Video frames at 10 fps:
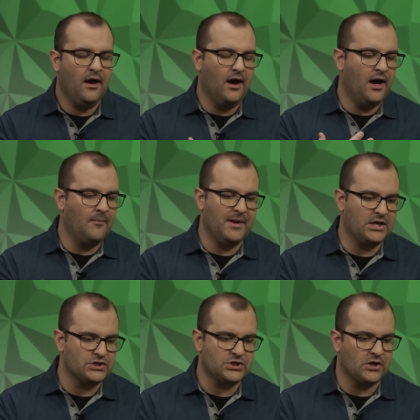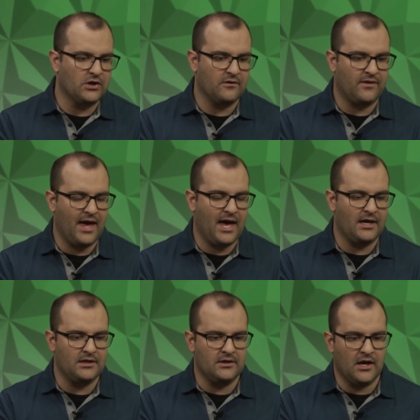uh, making sure
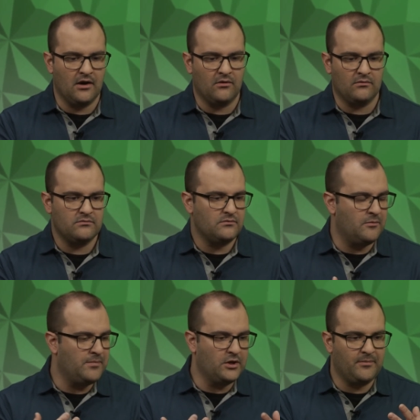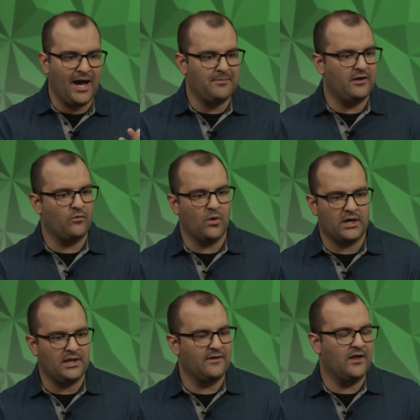that you know the build pipelines are
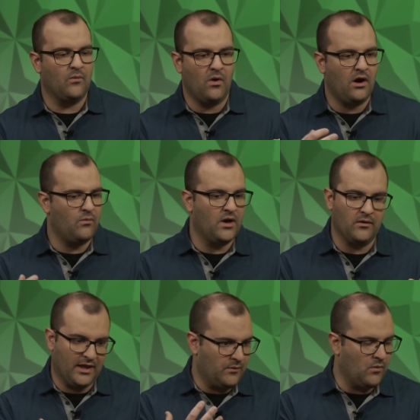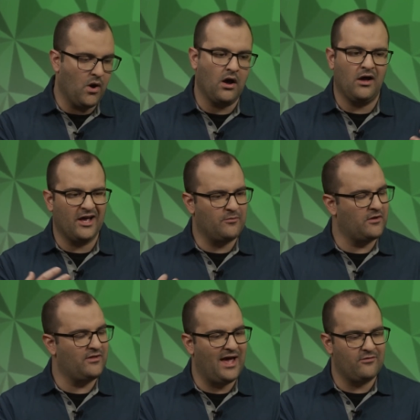working like they want, like we want.
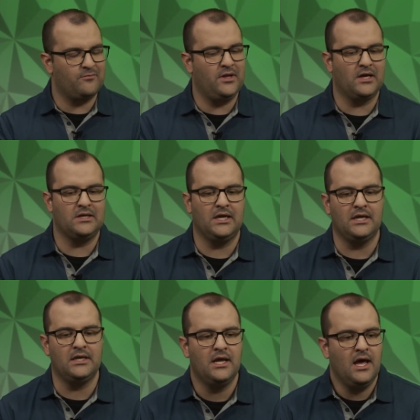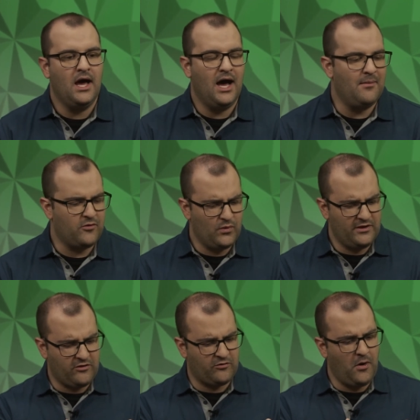Xbox Live's plugged in. Um, so really,
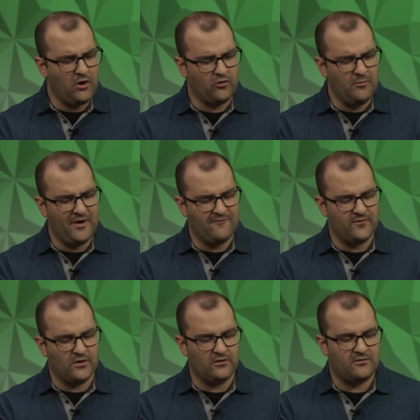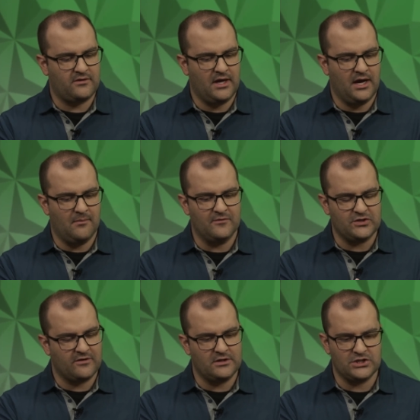it's a small group at first, um,
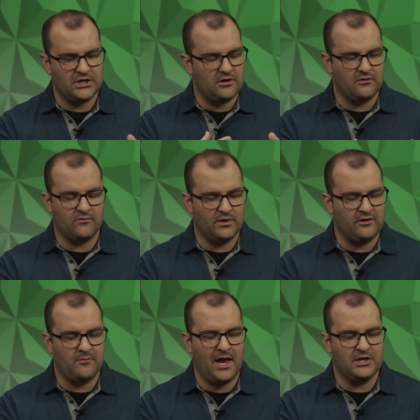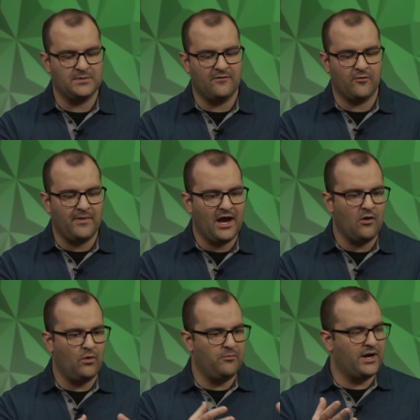just engineers, release management. From
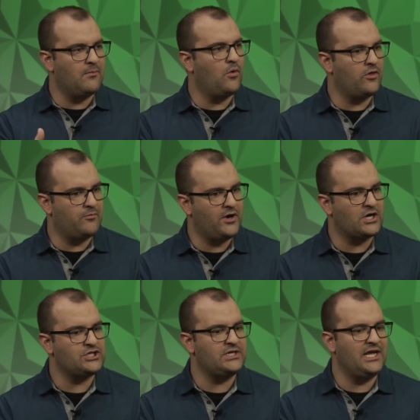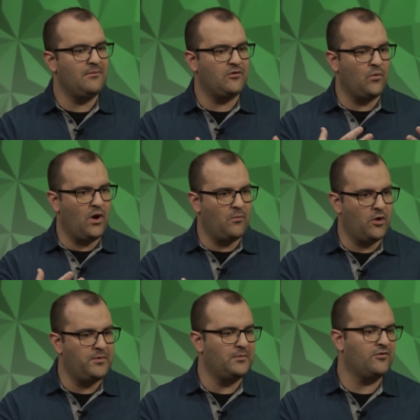there, we'll bring in more of the production teams. We want
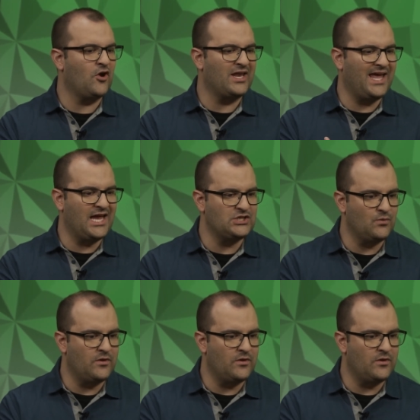more people to start engaging